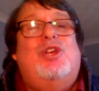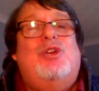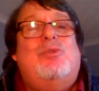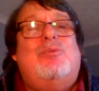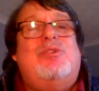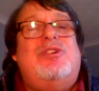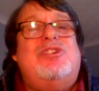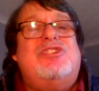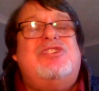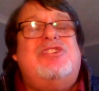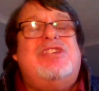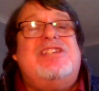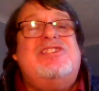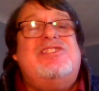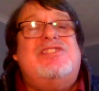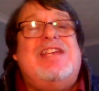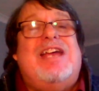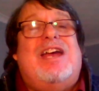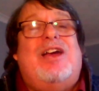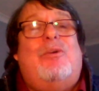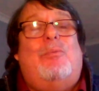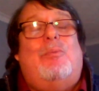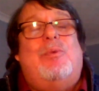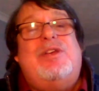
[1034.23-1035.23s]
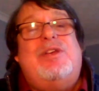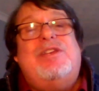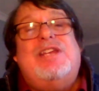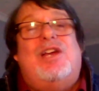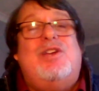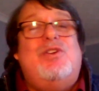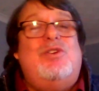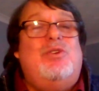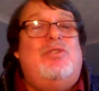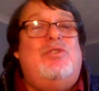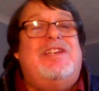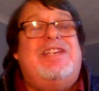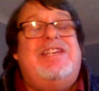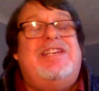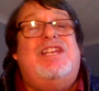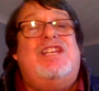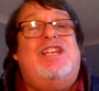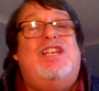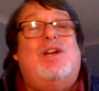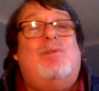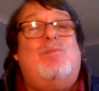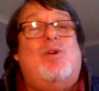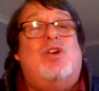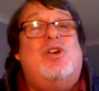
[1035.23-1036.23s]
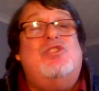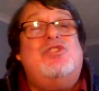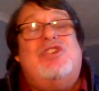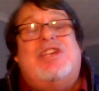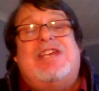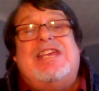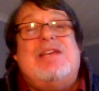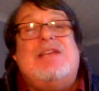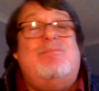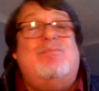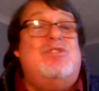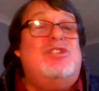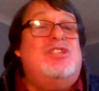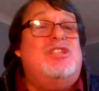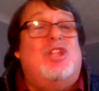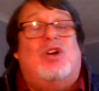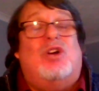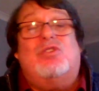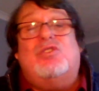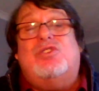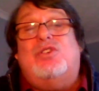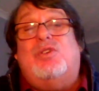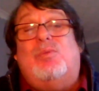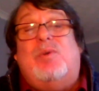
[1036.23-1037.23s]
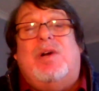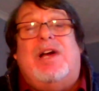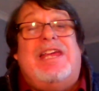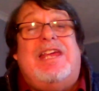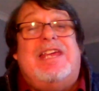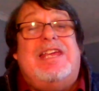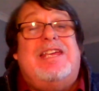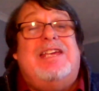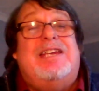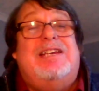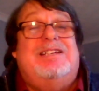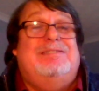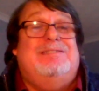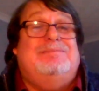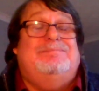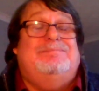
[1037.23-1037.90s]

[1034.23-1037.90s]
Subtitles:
which says that we know who the killer was, he was locked away,